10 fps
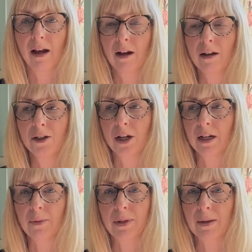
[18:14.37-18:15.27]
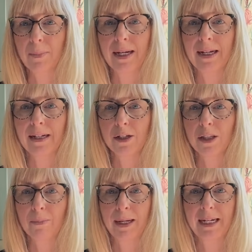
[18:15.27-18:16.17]
car journey with a picnic to
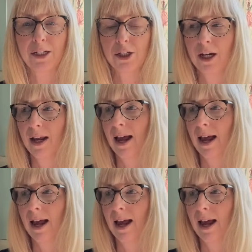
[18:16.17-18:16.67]
the beach.